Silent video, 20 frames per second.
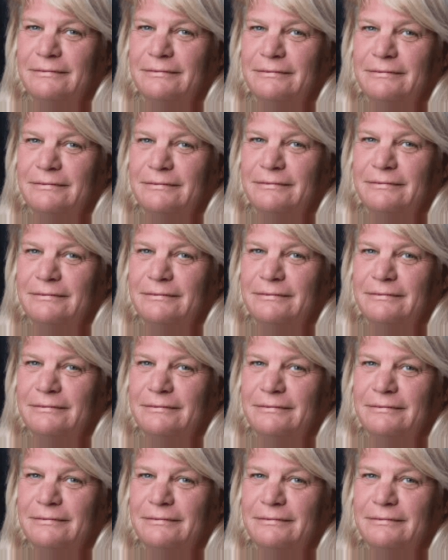
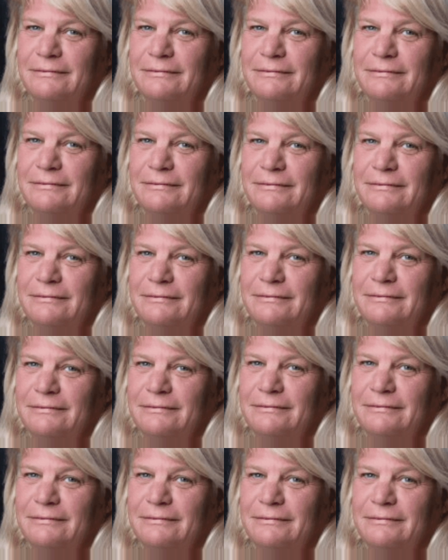
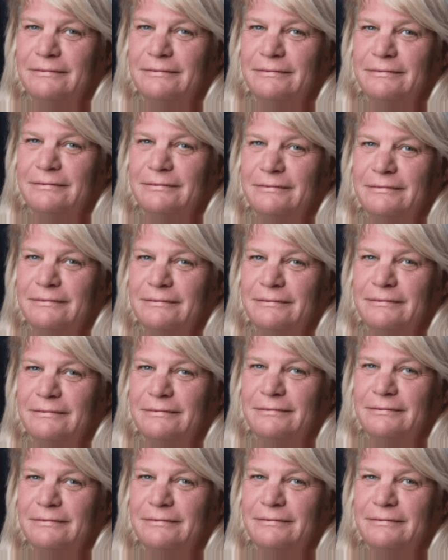
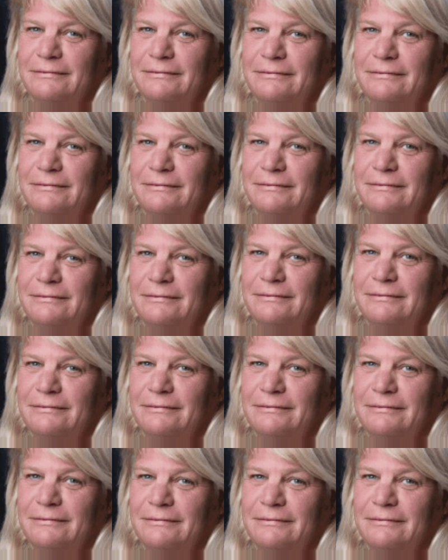(not speaking)